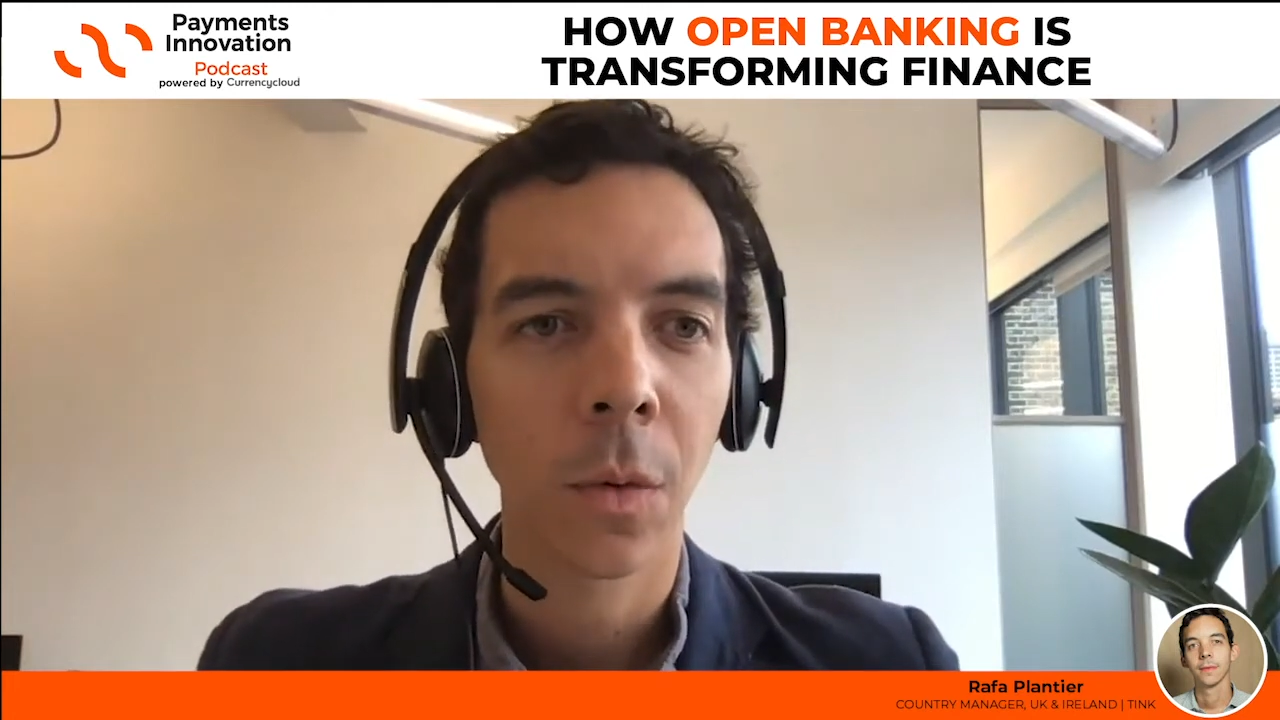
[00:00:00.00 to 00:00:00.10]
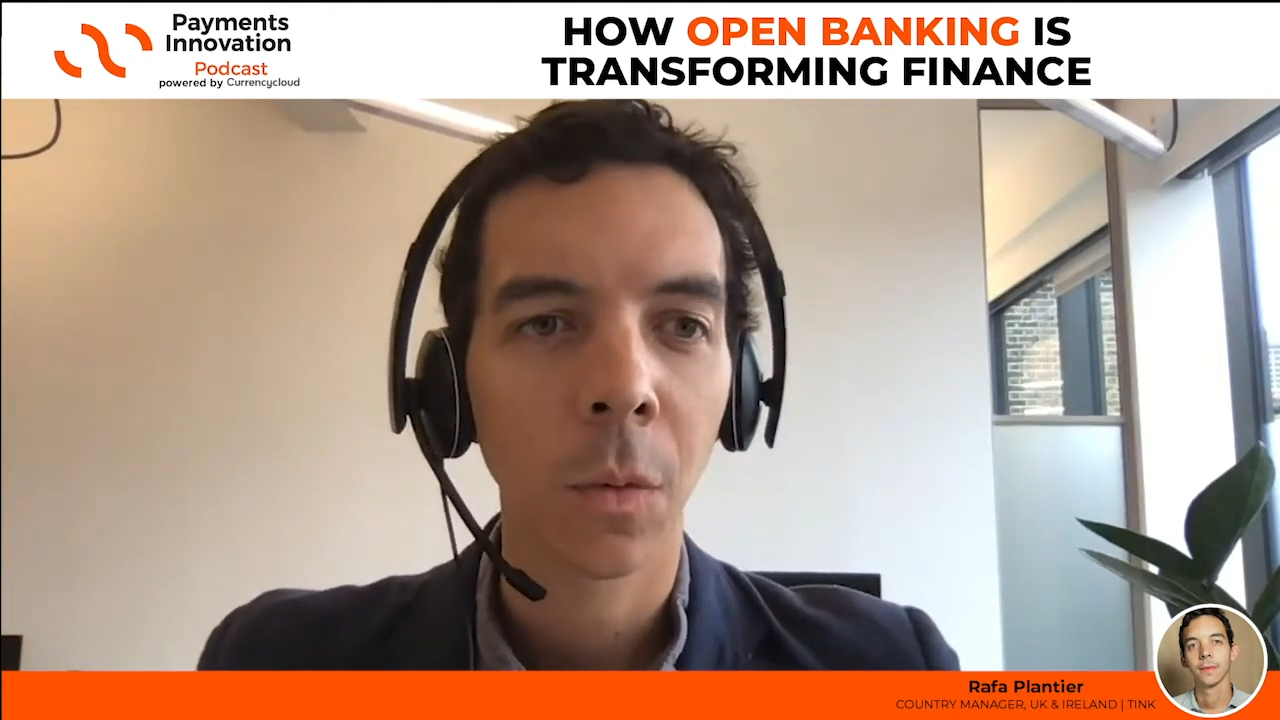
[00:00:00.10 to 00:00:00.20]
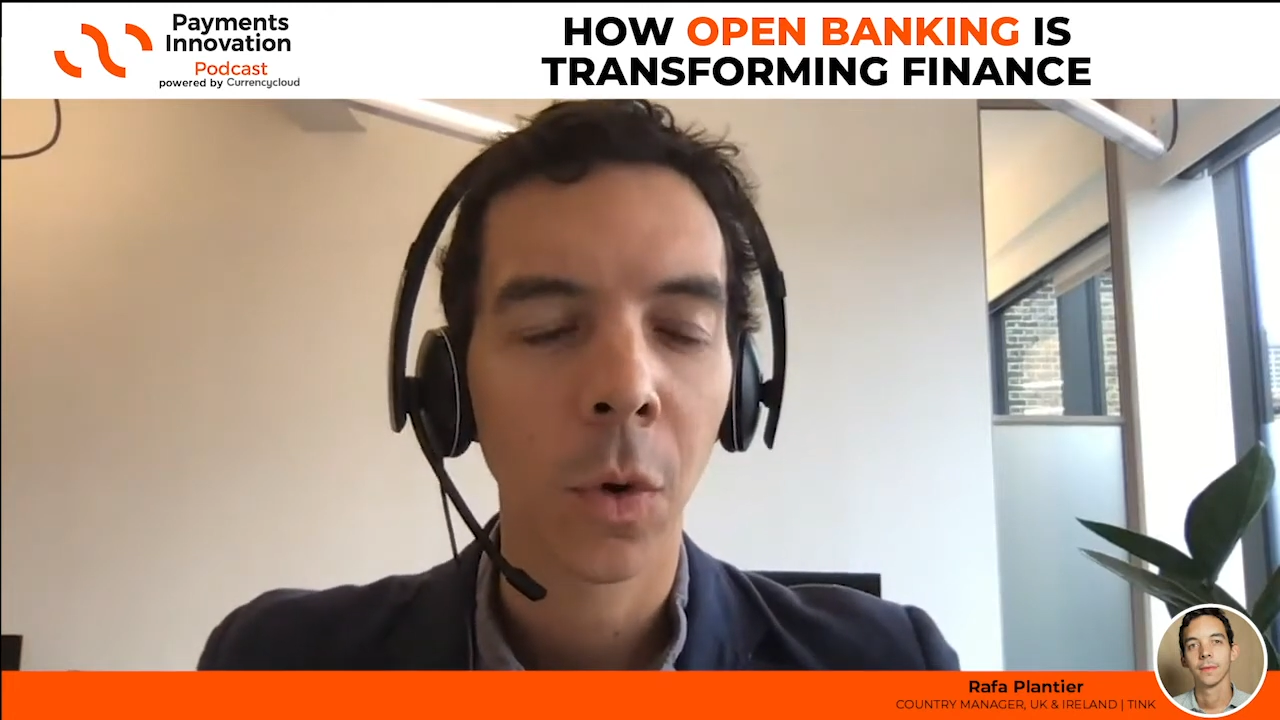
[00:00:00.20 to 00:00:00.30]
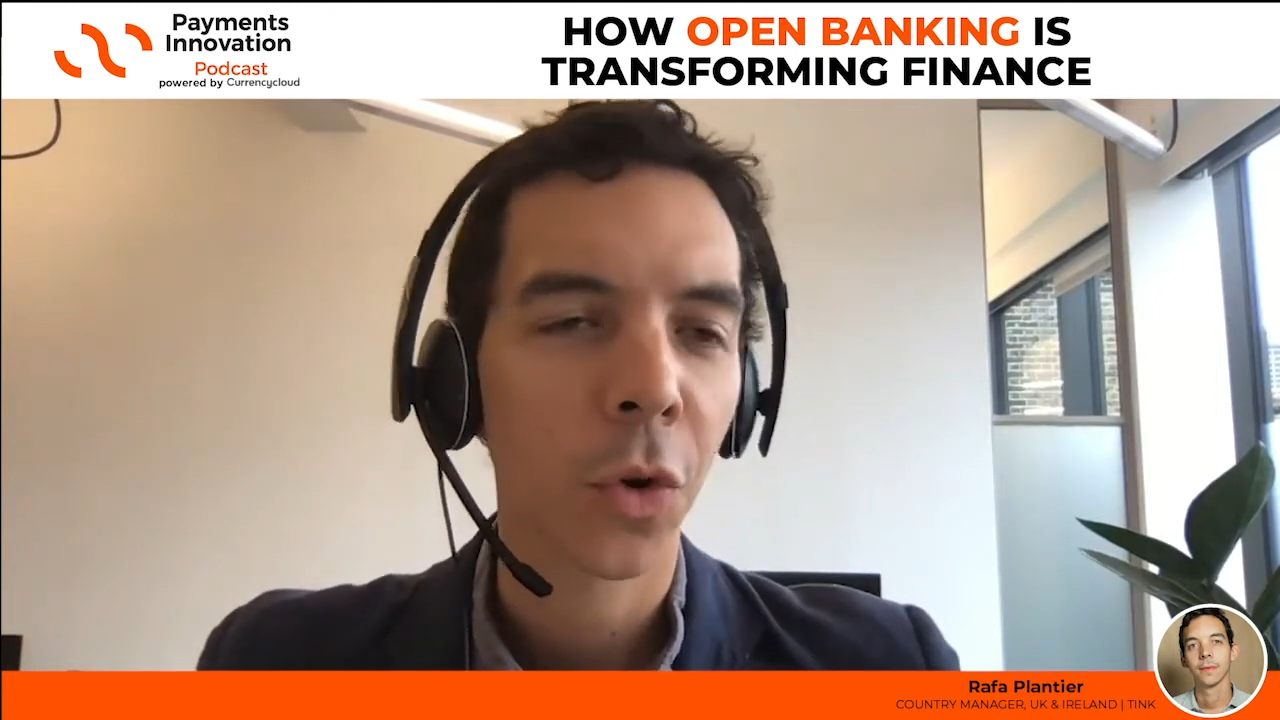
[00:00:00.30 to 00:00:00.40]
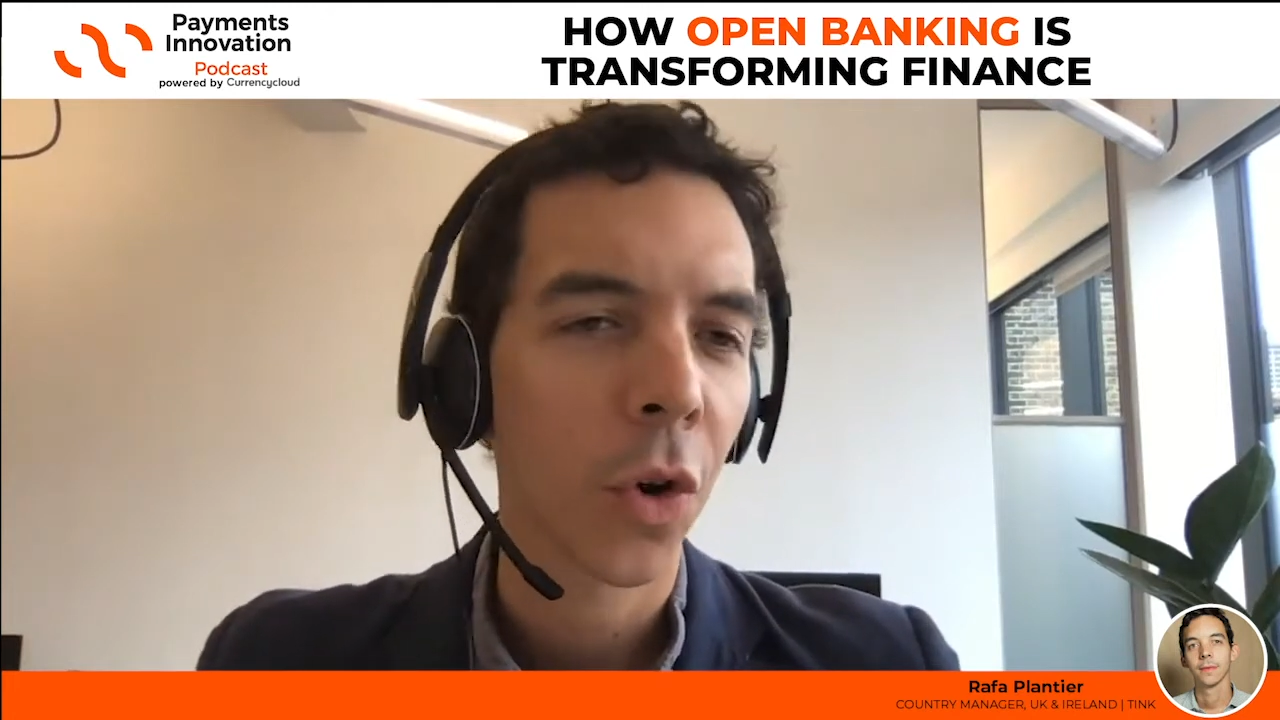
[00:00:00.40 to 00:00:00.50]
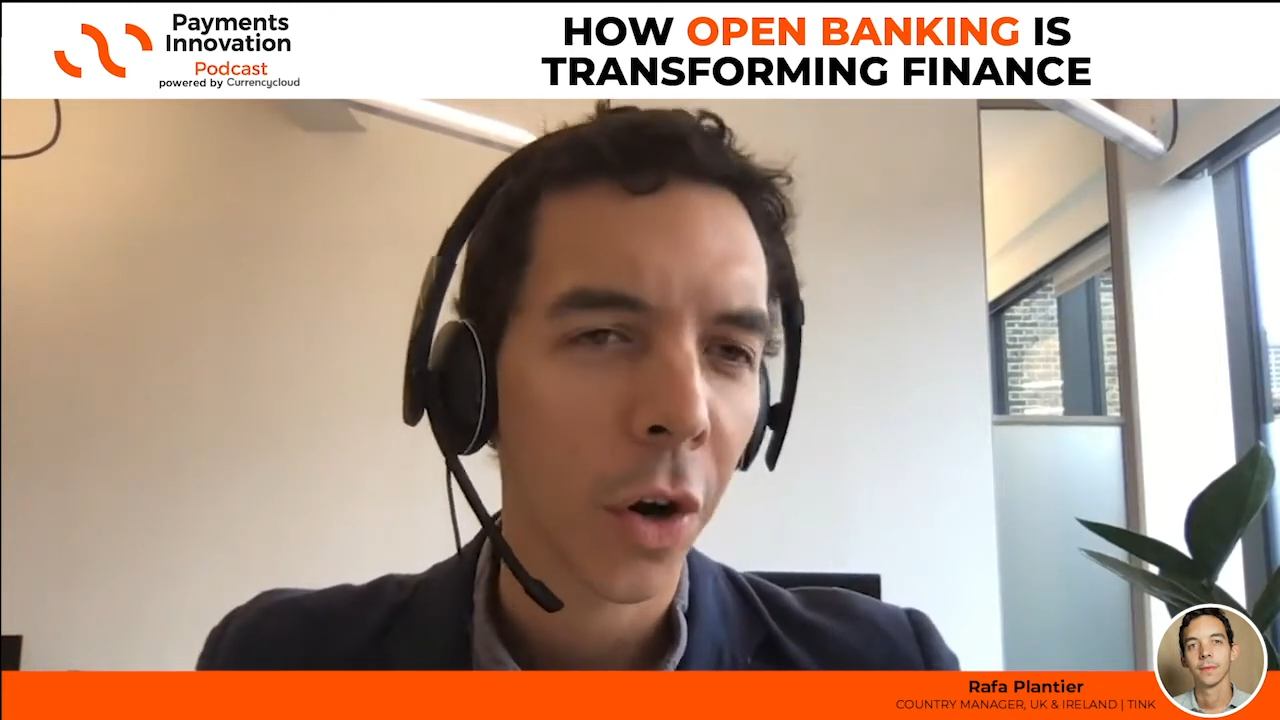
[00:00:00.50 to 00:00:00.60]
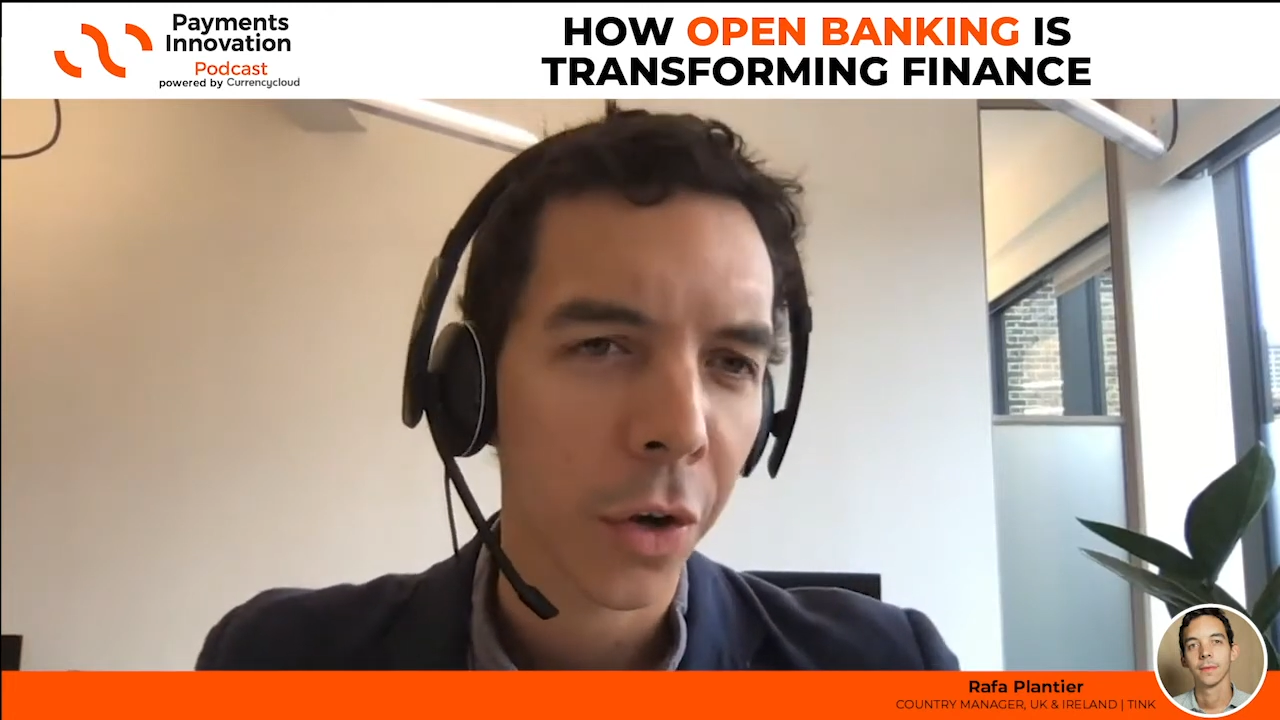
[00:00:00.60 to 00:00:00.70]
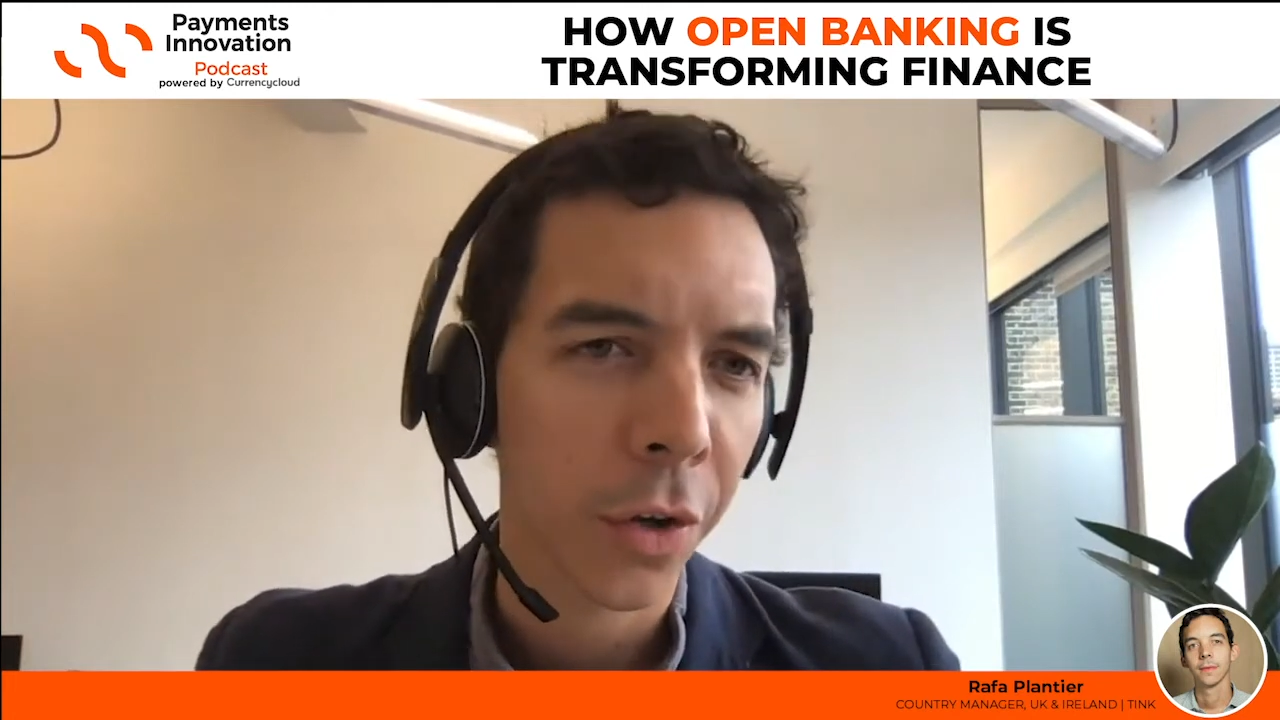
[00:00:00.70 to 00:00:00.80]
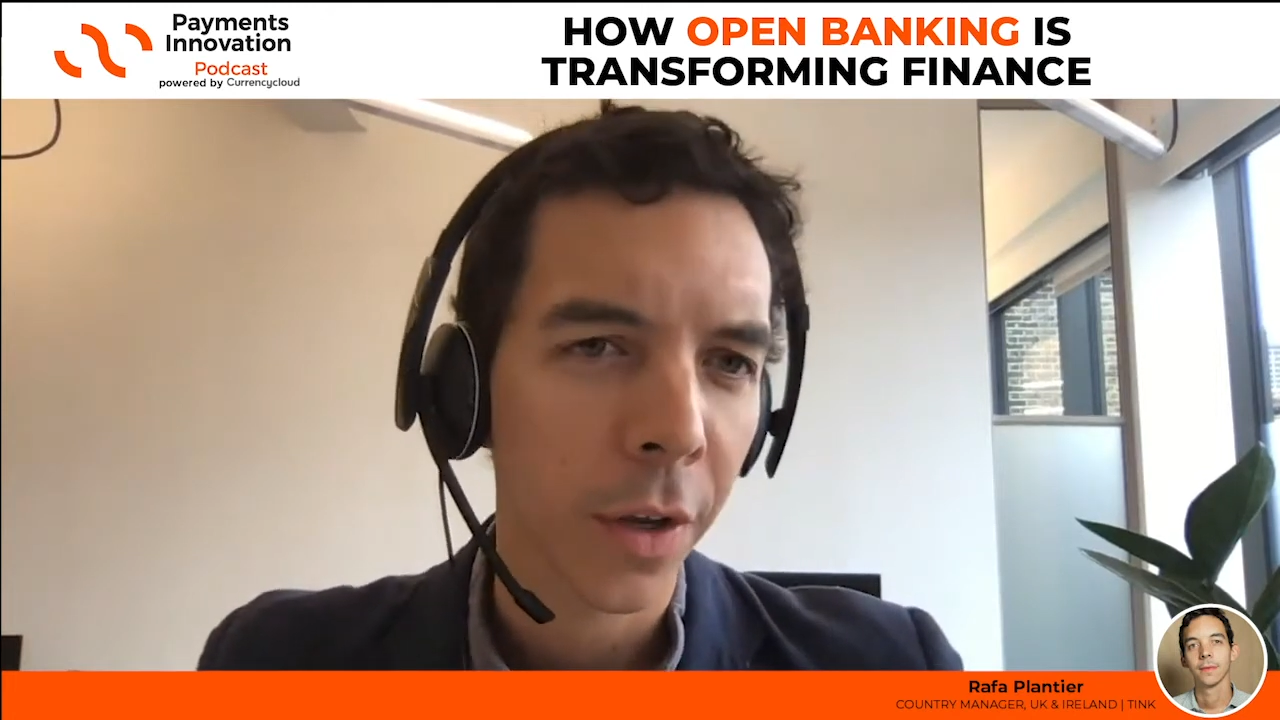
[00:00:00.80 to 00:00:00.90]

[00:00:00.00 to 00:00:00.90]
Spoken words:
one could argue